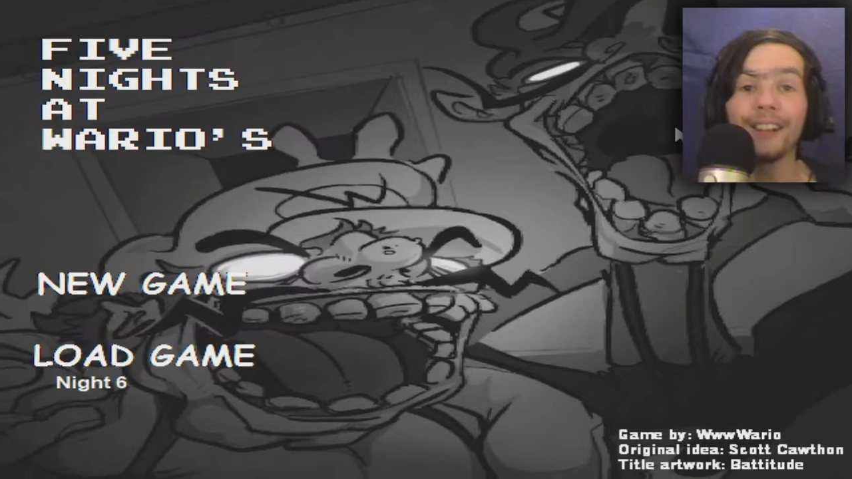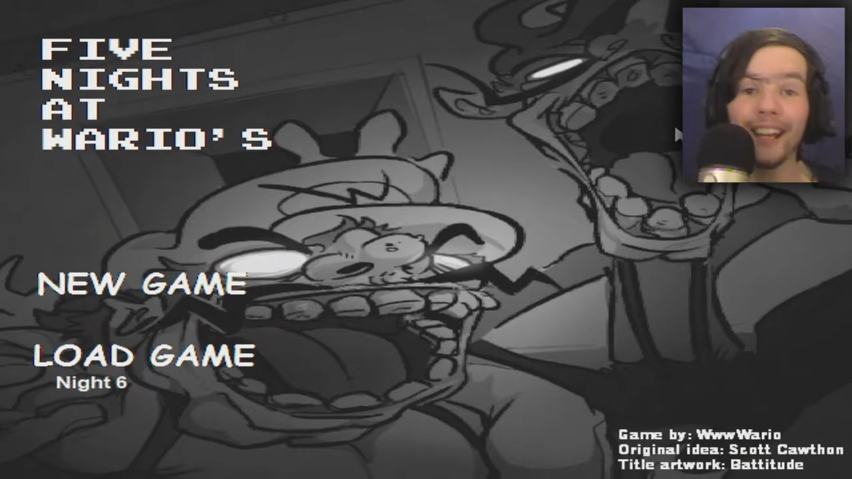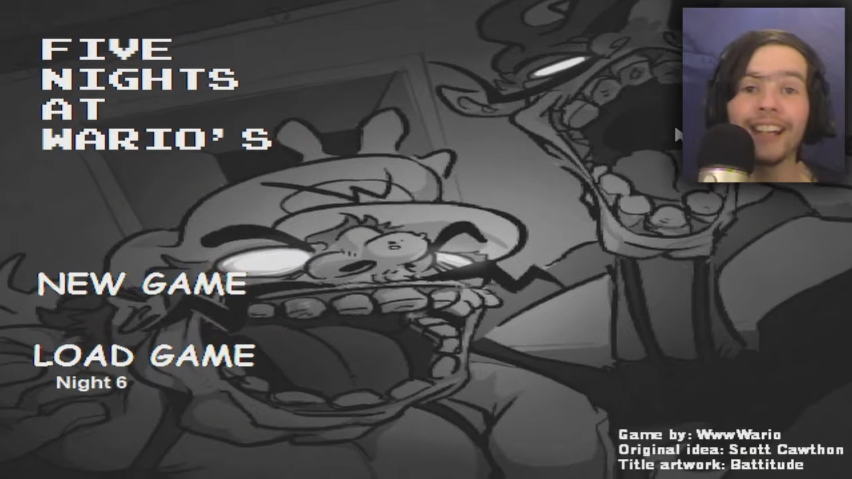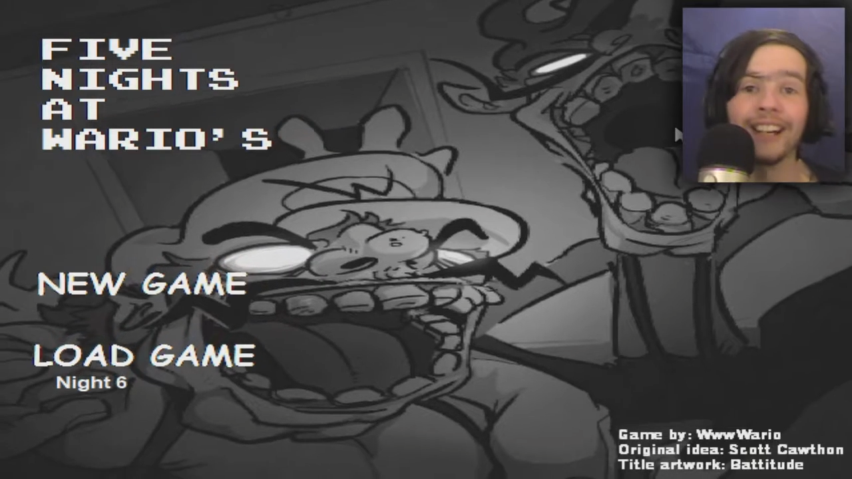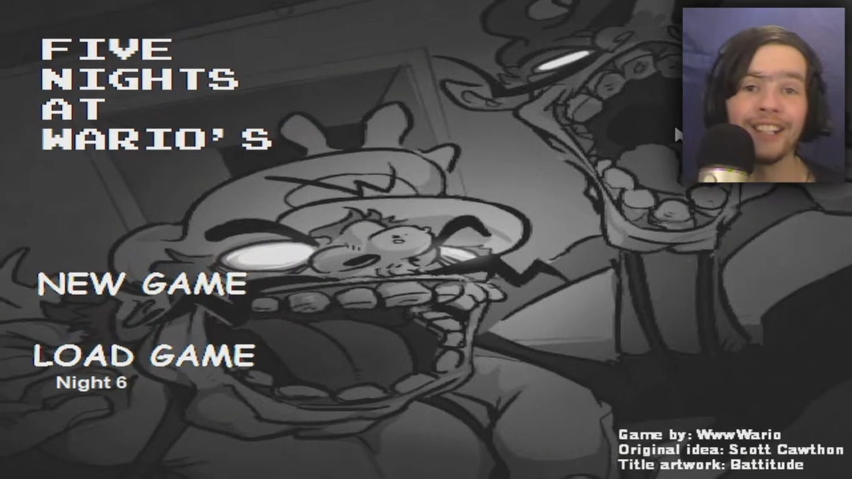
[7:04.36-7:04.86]

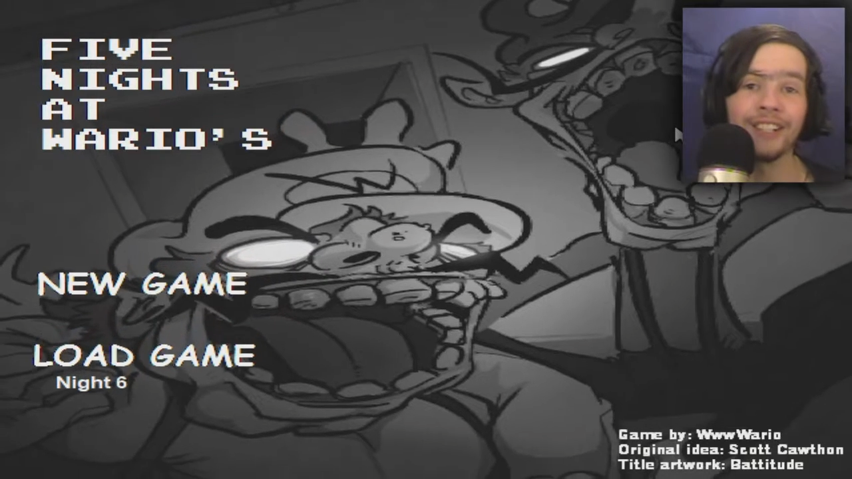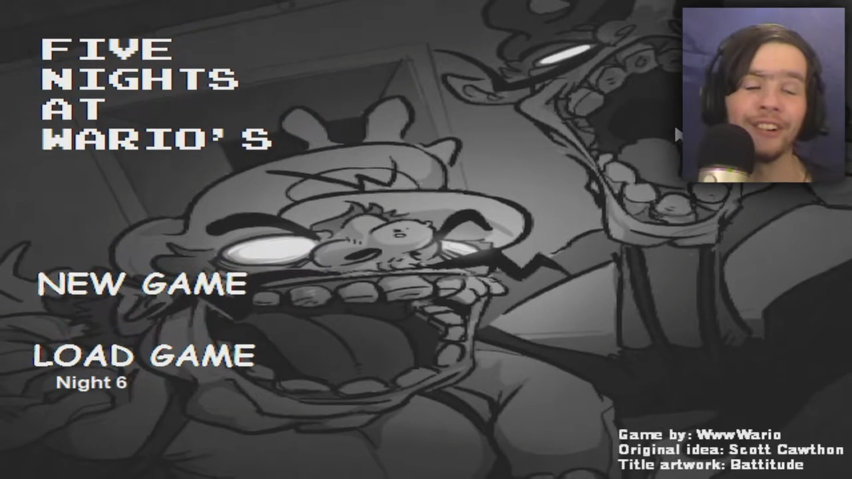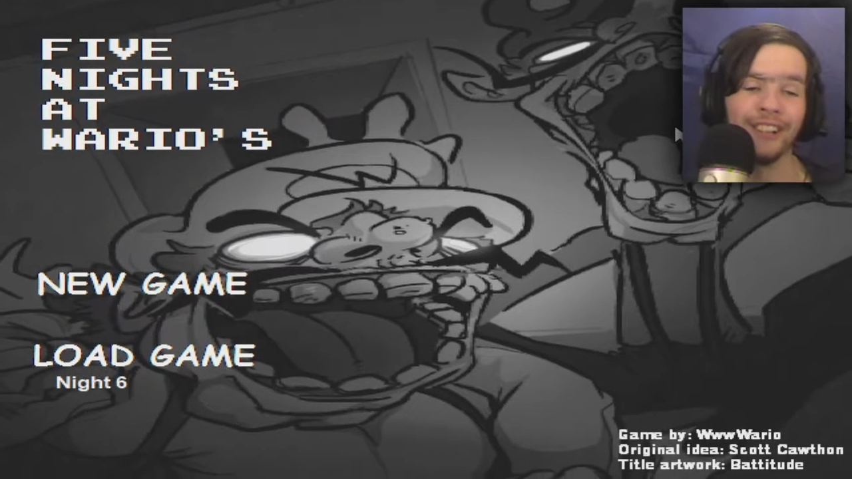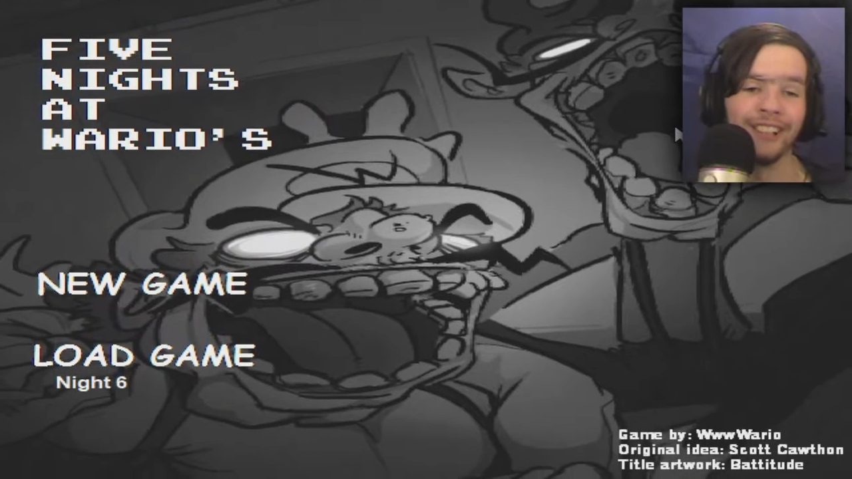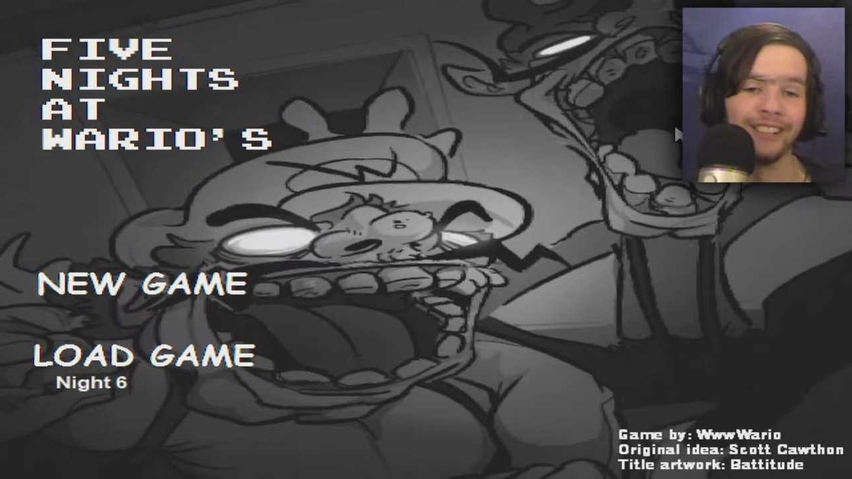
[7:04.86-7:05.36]
Okay guys,
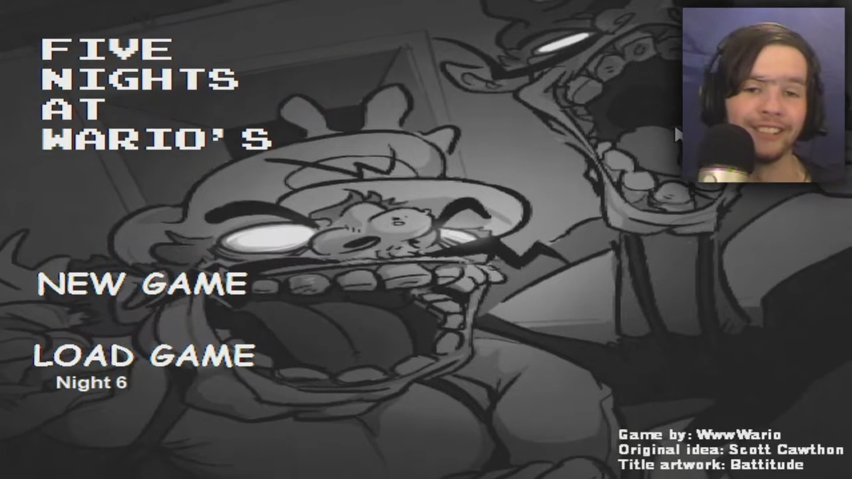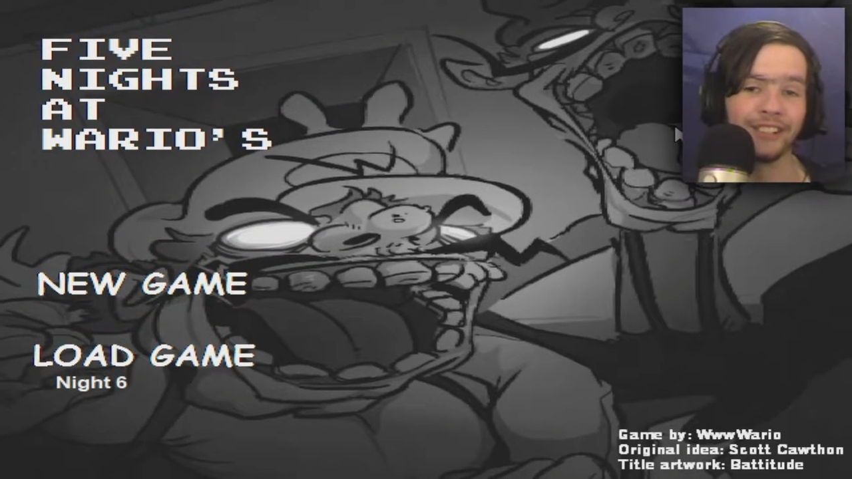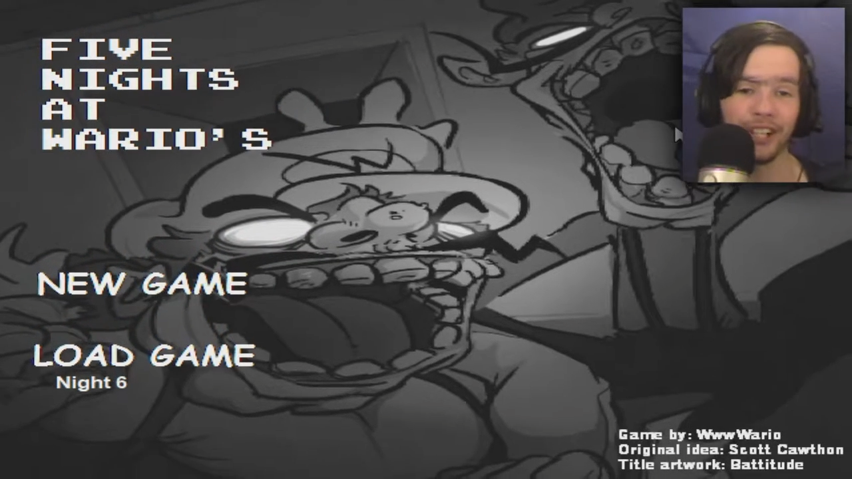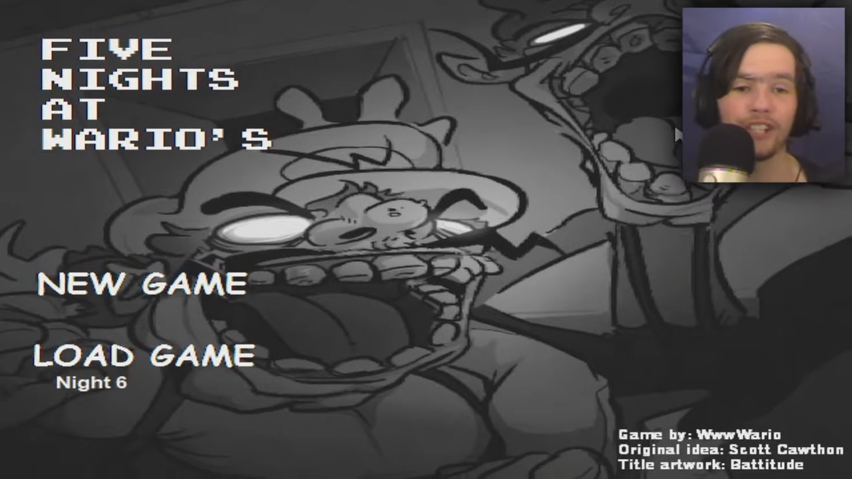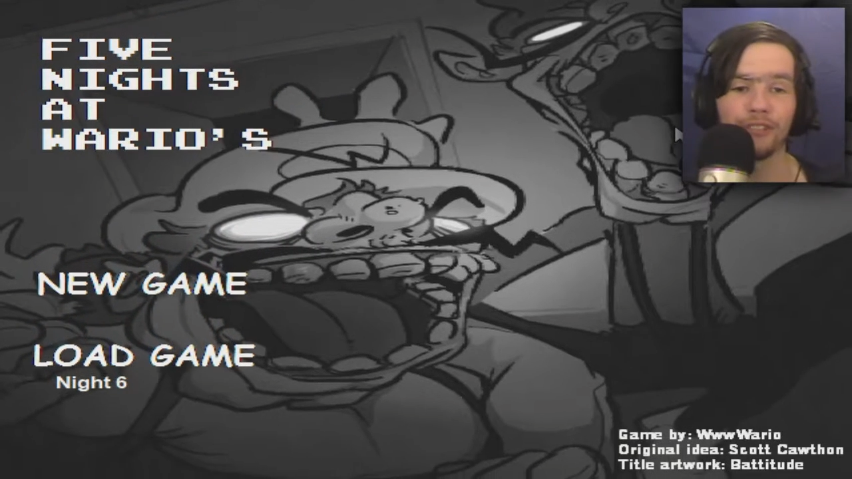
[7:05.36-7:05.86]
so I
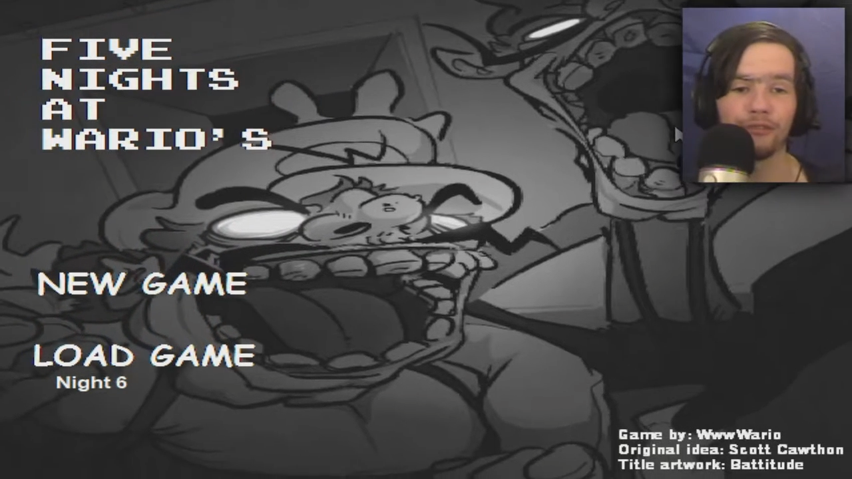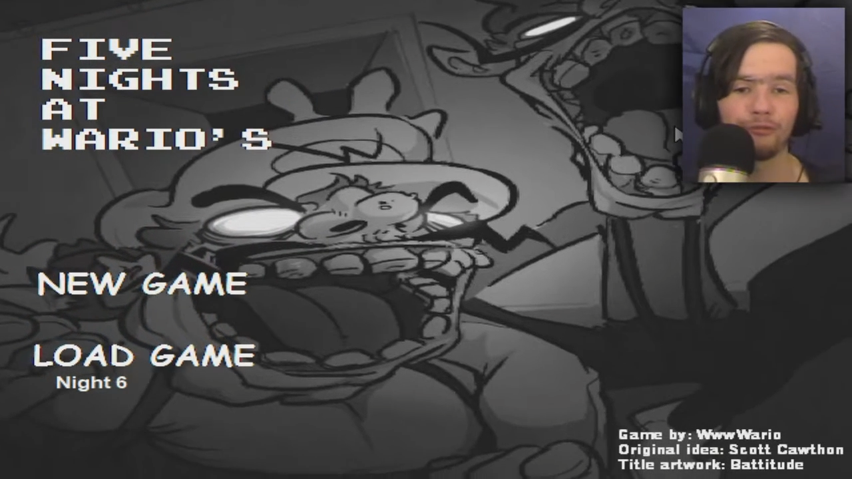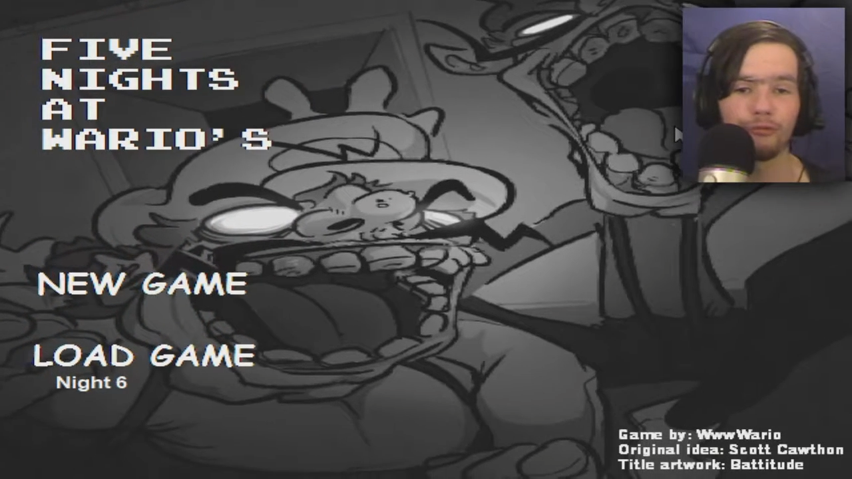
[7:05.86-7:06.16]
just